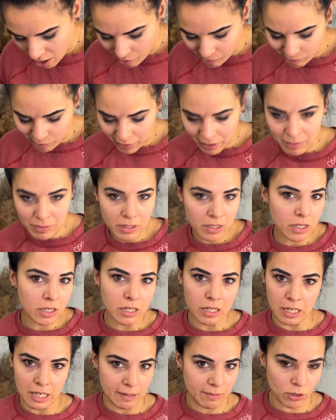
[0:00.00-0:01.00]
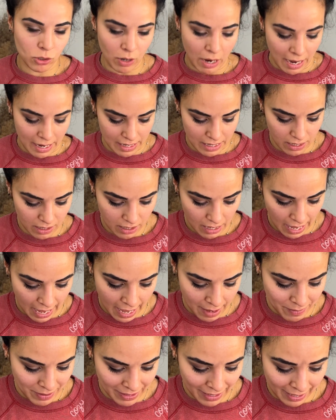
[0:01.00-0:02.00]
but I'm still going to keep trying.
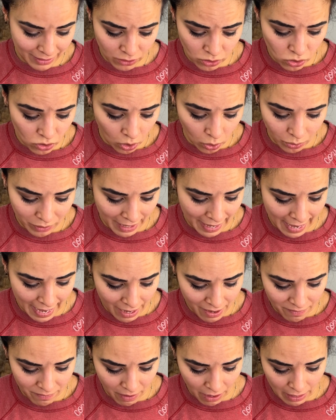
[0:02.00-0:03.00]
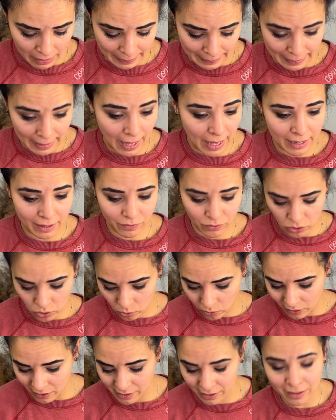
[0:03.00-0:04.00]
I mean, I don't have a lot of tools.